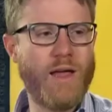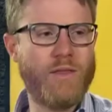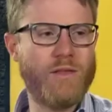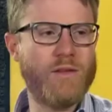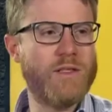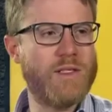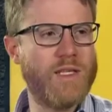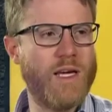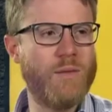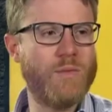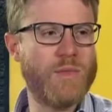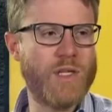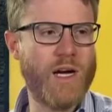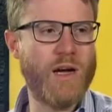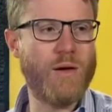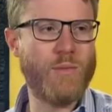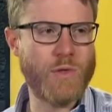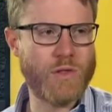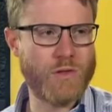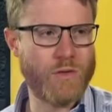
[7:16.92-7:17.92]
the same
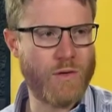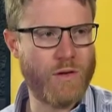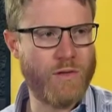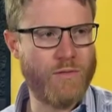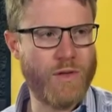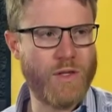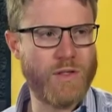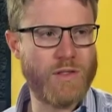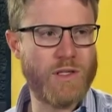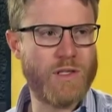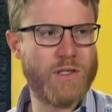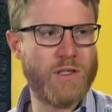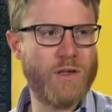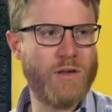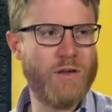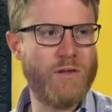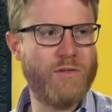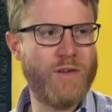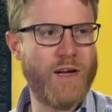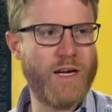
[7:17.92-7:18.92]
time as all of these
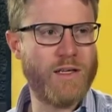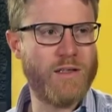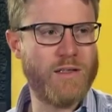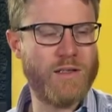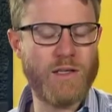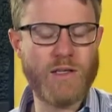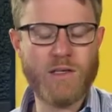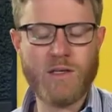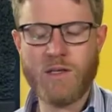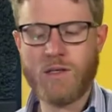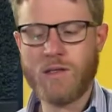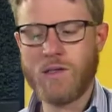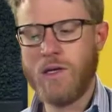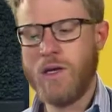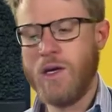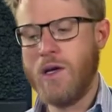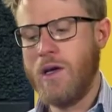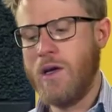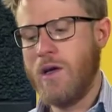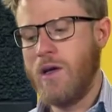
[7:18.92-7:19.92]
external factors hit us.
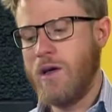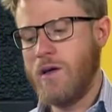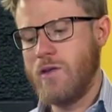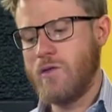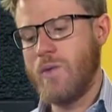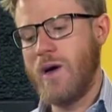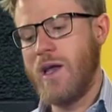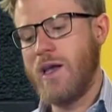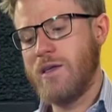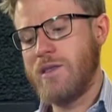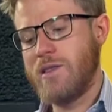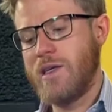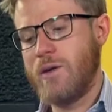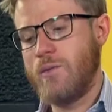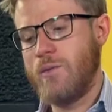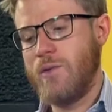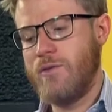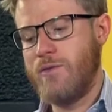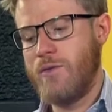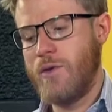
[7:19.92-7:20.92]
As well as
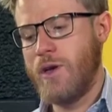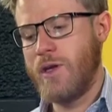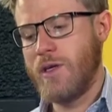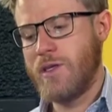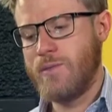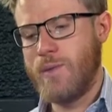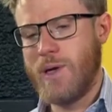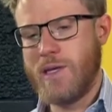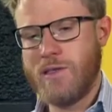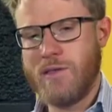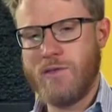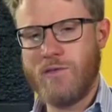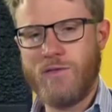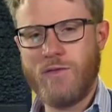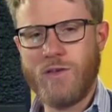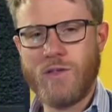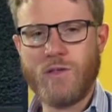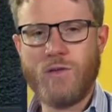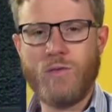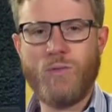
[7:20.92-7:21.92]
that, we've run expansive
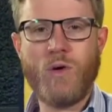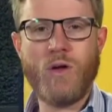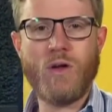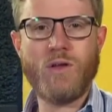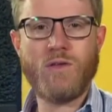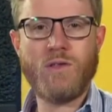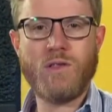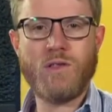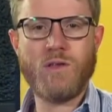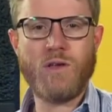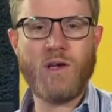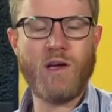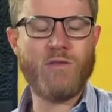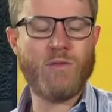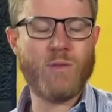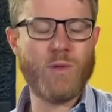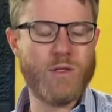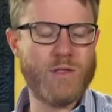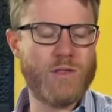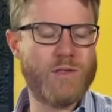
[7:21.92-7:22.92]
fiscal policy, so
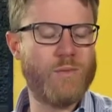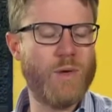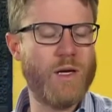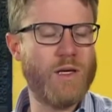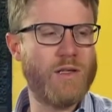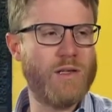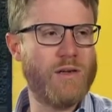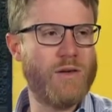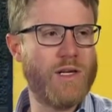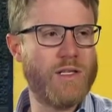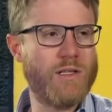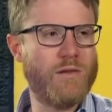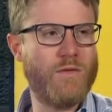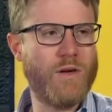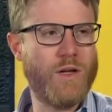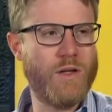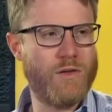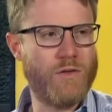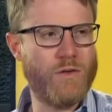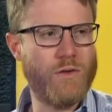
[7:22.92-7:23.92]
government has spent
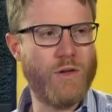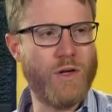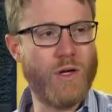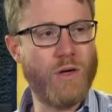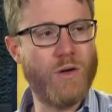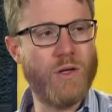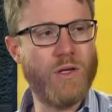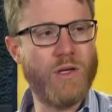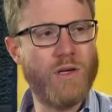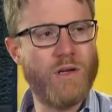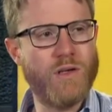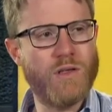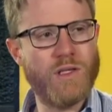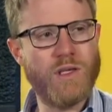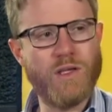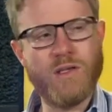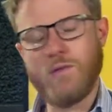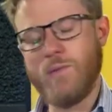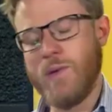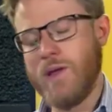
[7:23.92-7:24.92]
aggressively through the good years,
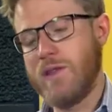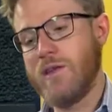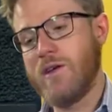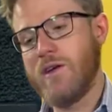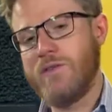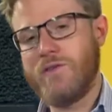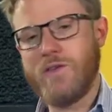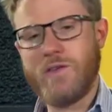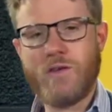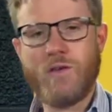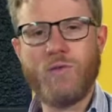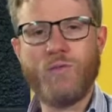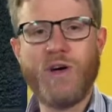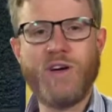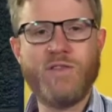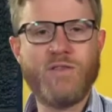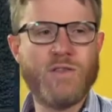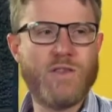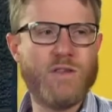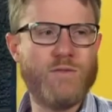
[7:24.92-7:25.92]
and it's meant that our fiscal
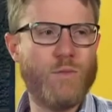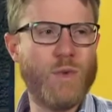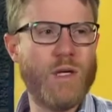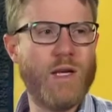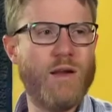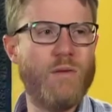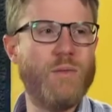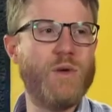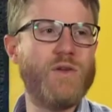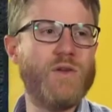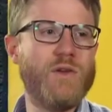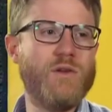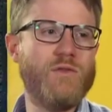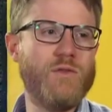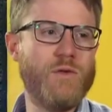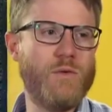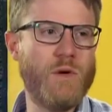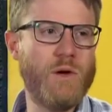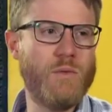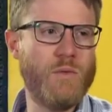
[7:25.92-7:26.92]
buffers have been limited
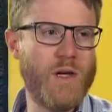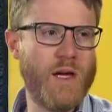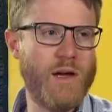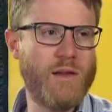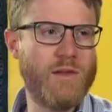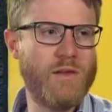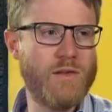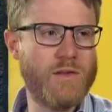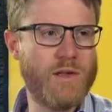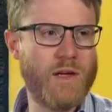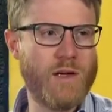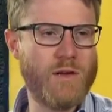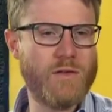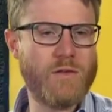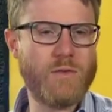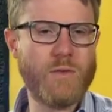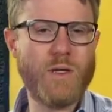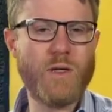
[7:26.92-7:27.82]
for when we had this downswing.